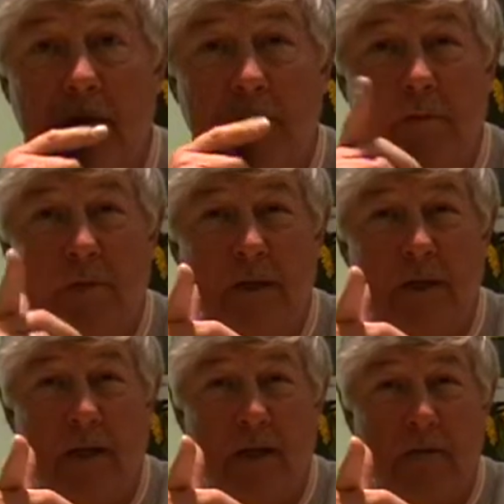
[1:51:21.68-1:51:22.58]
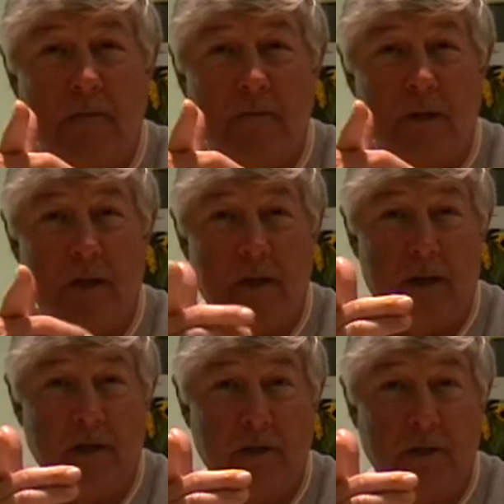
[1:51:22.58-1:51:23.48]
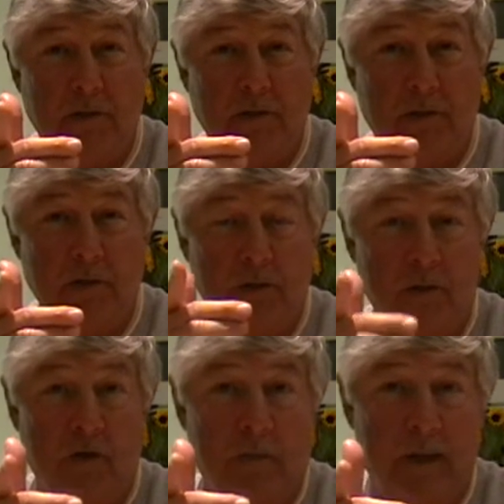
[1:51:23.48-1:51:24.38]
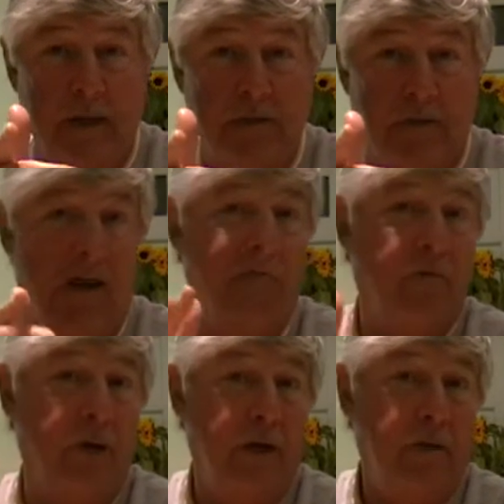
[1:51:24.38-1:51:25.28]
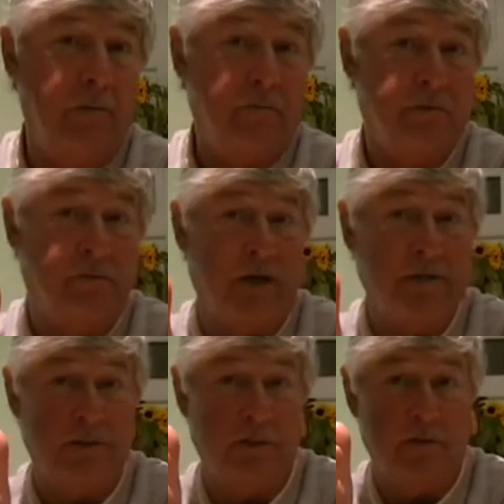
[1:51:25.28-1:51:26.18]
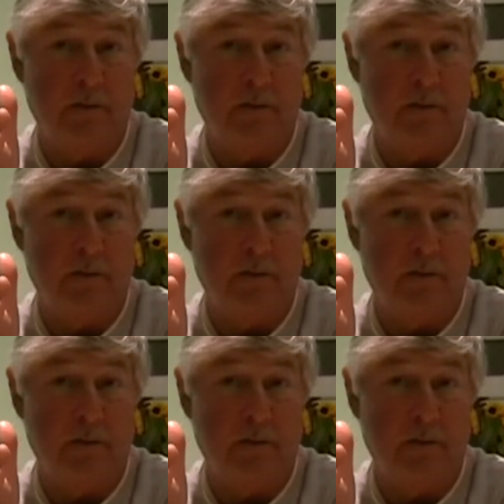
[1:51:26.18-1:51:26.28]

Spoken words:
It was the year they had the Junior Europeans. Gravwee was racing.